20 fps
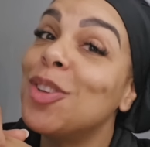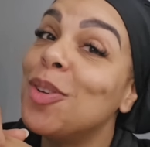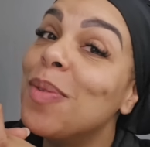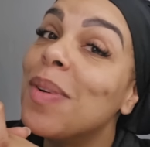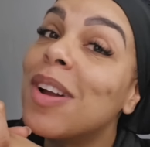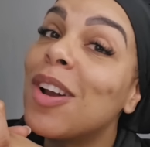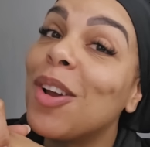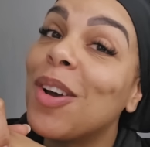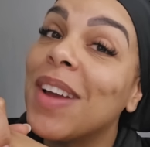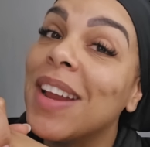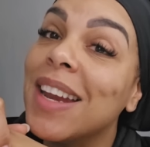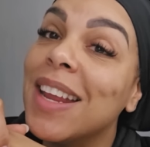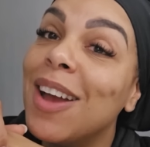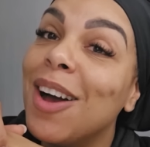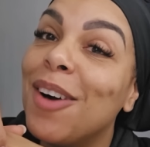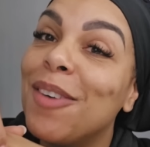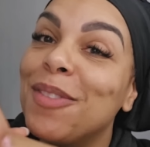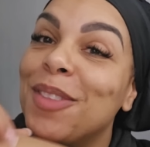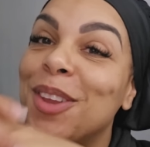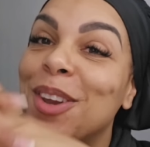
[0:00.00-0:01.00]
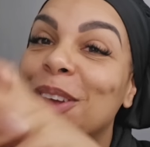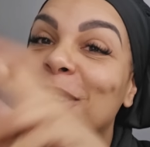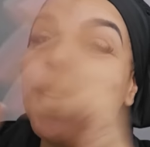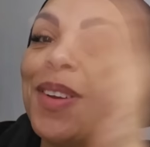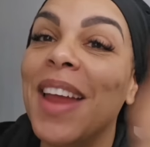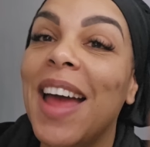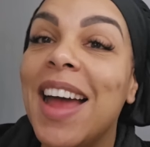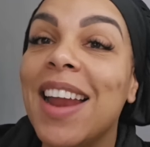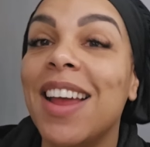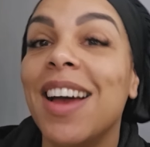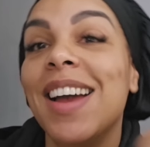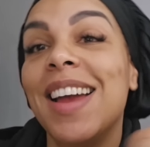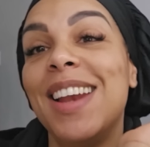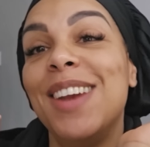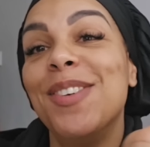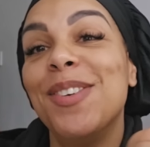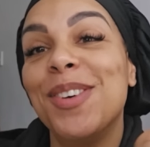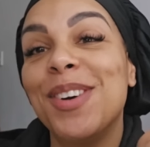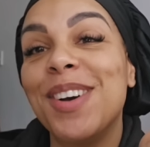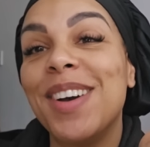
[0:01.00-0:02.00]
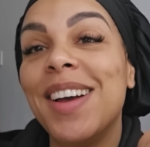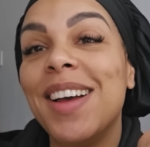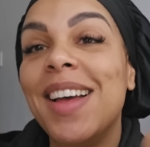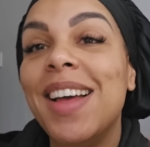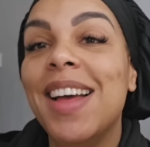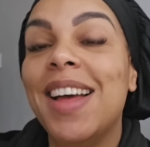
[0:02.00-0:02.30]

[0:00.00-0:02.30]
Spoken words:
2 o'clock in the afternoon and I look